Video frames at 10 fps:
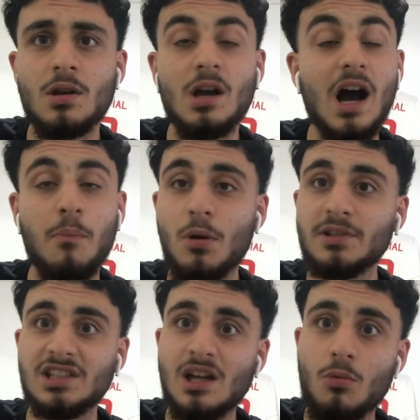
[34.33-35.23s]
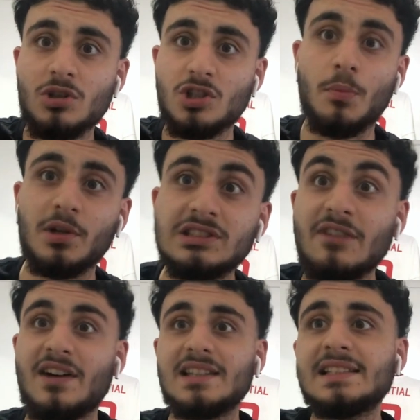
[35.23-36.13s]
I probably said that wrong, so
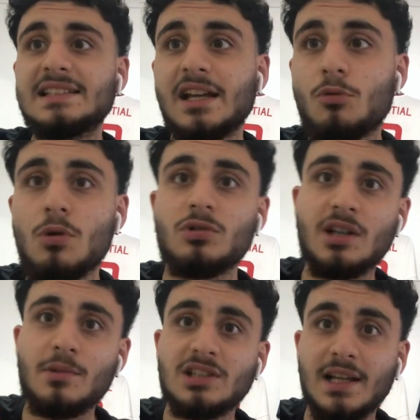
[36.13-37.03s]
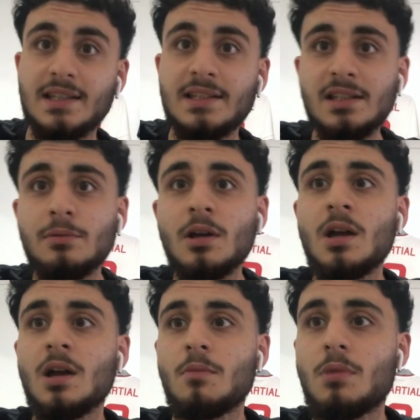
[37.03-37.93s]
apologies if I did say it wrong, which I most likely did.
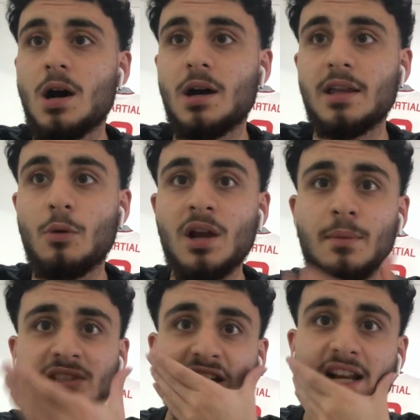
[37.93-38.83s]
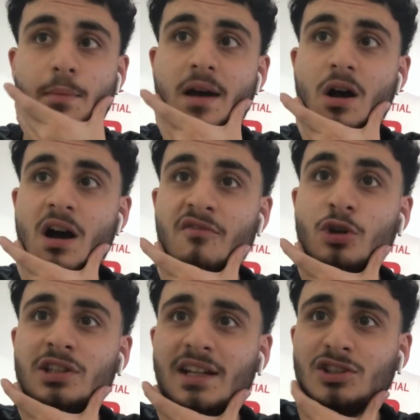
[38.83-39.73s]
But we're going to be checking him out. I've
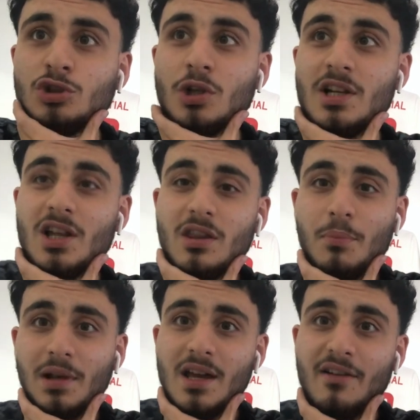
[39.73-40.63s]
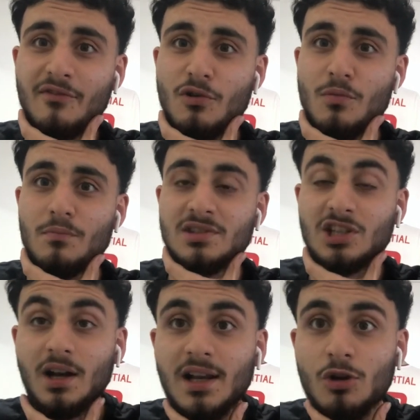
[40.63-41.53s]
already reacted to another player from
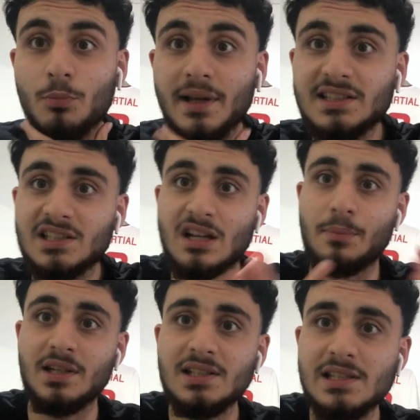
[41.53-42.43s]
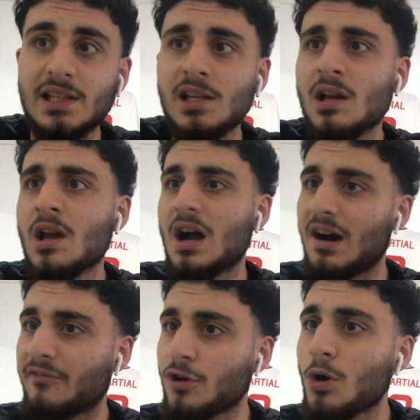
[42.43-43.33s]
Thailand who plays in the Japanese league.
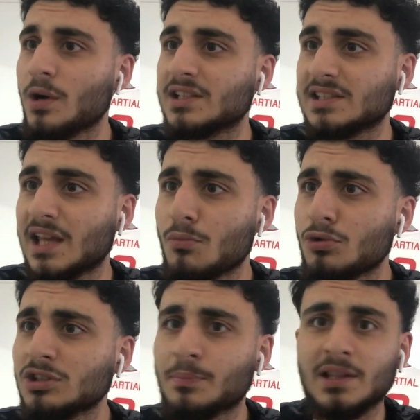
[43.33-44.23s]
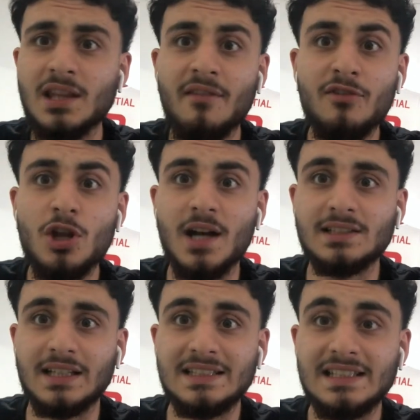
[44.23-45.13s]
I forgot what his name was, but that video
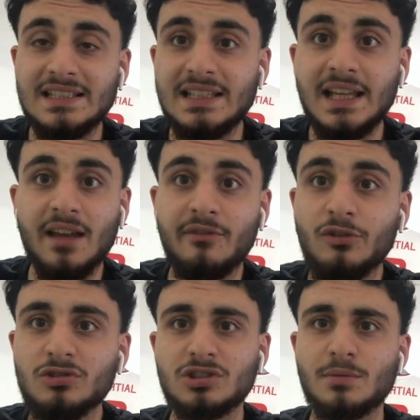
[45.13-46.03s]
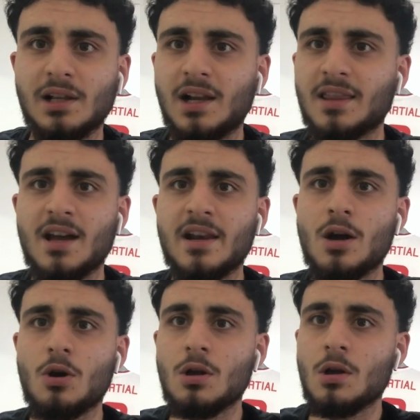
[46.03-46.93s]
has like 60k views or something like that now.